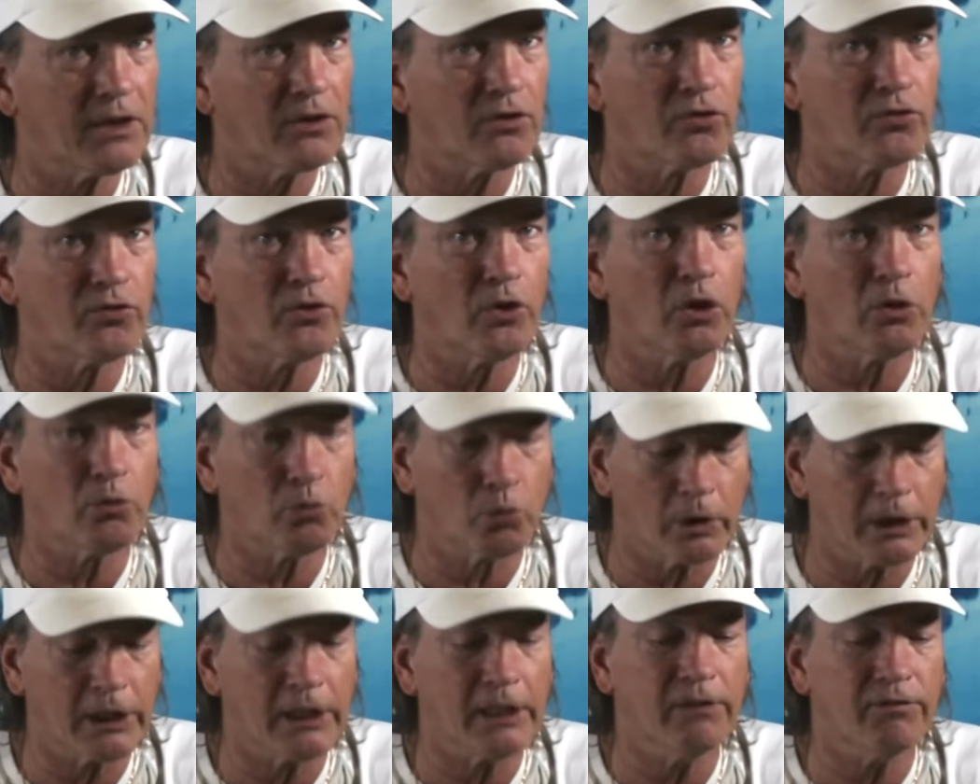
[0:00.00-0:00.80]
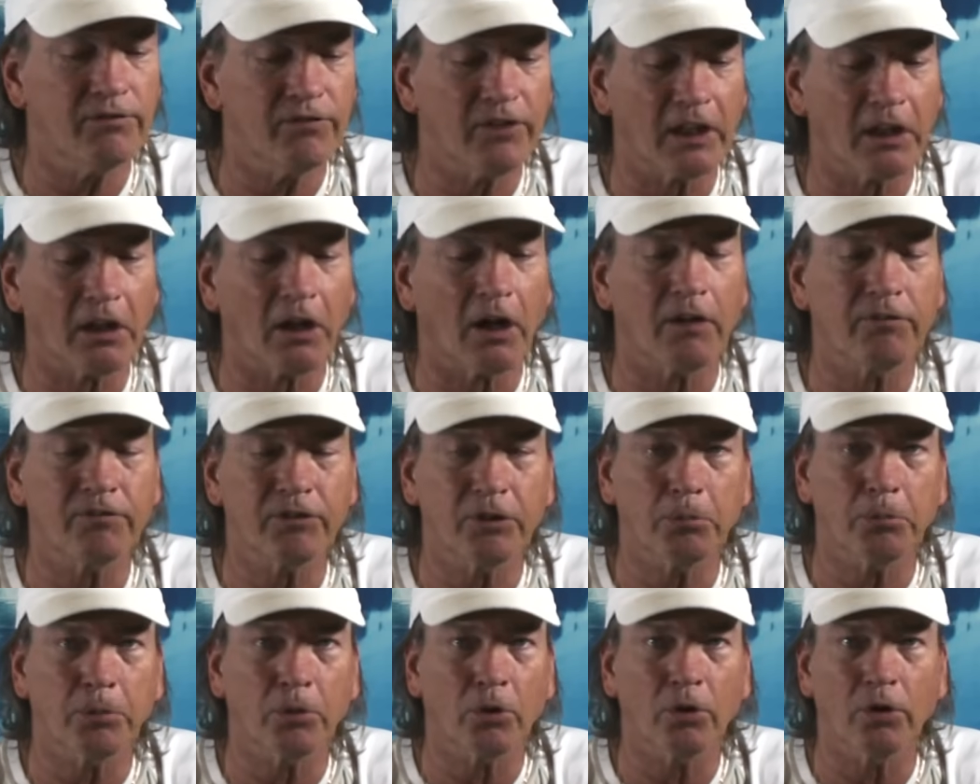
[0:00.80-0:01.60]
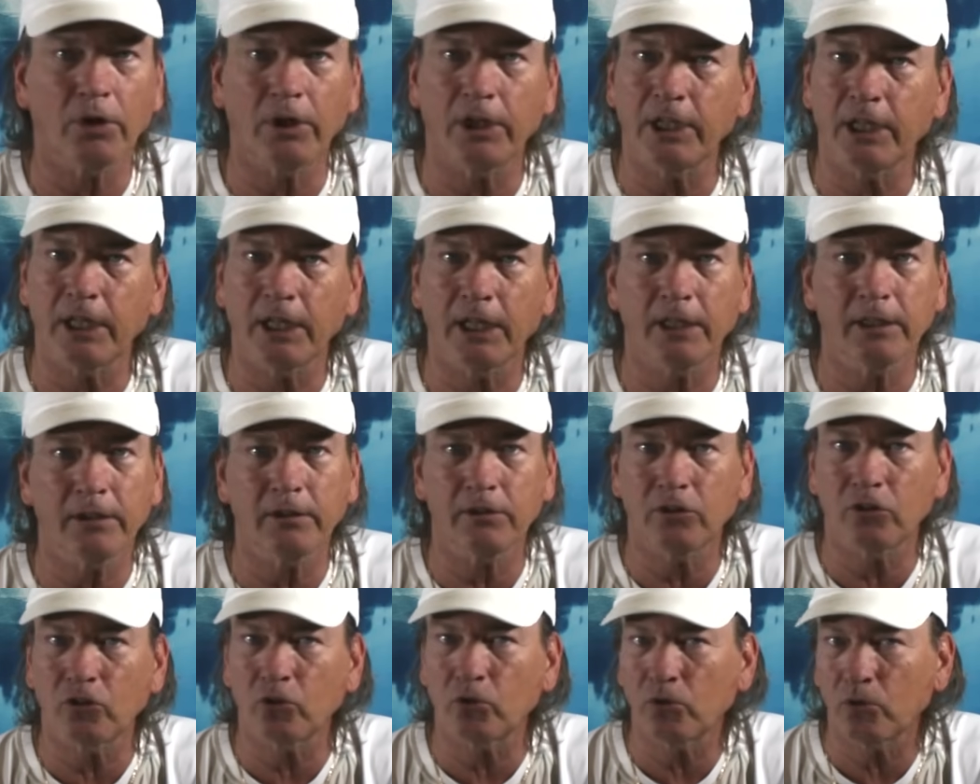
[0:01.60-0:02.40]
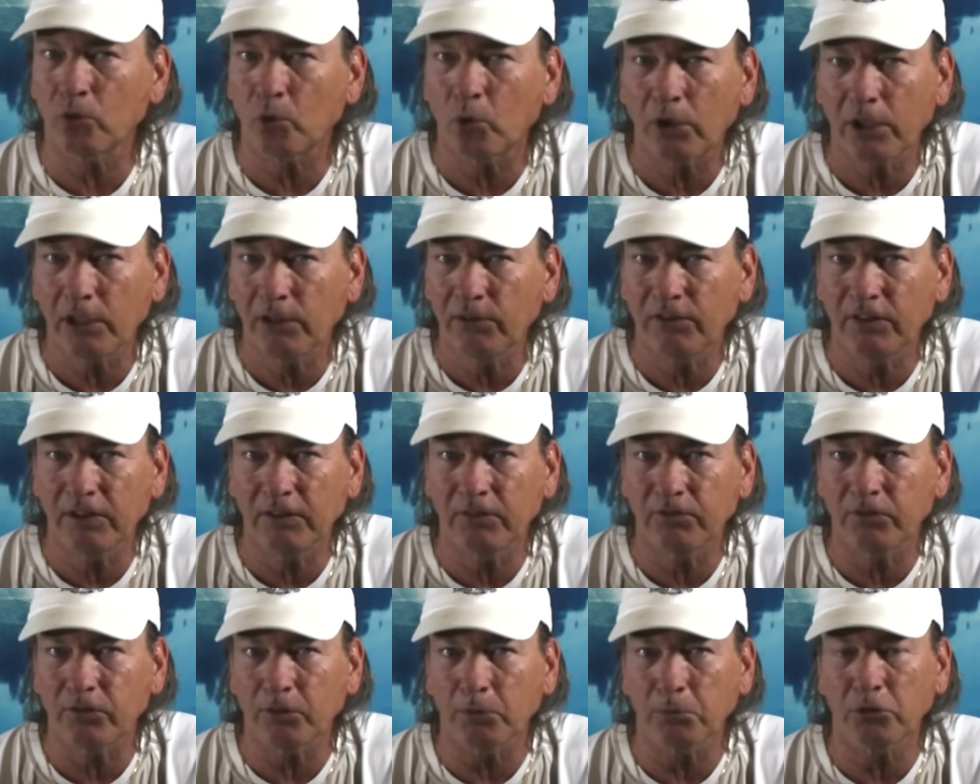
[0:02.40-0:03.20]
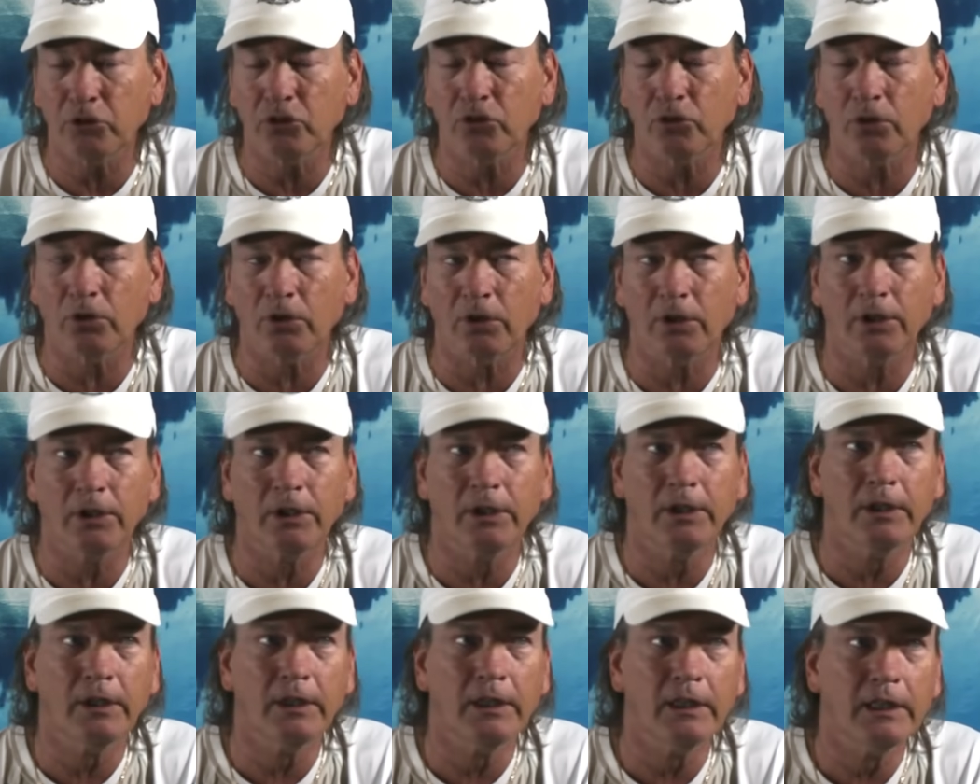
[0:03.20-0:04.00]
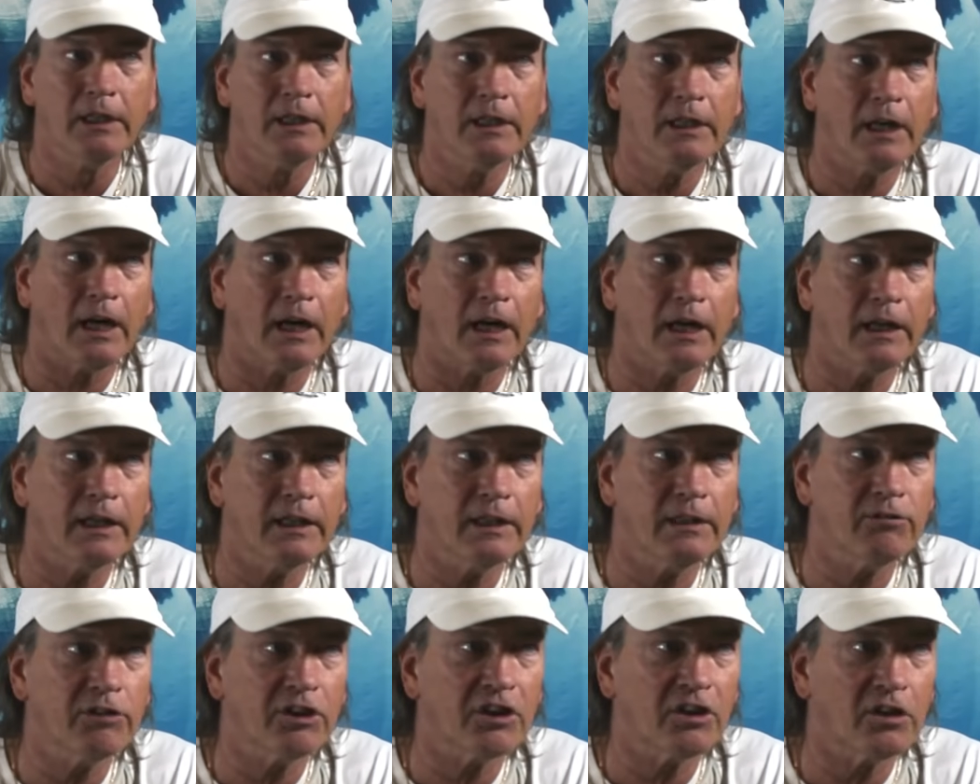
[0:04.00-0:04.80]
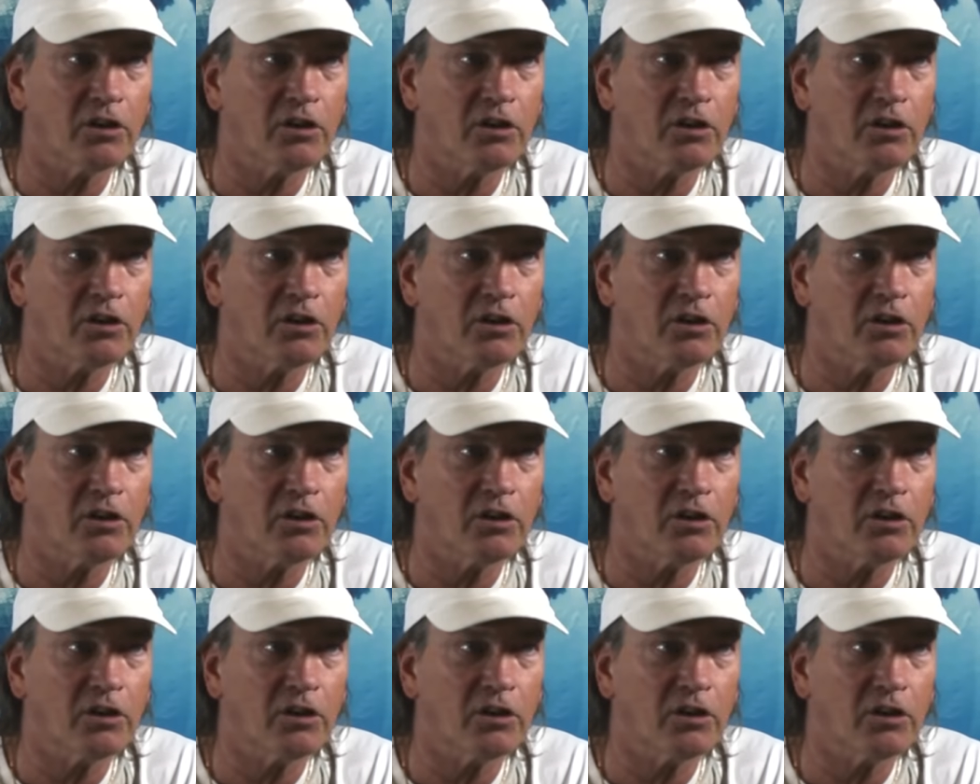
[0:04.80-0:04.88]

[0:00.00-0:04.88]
his foot when he fell off the board, and 20 feet from shore. Even in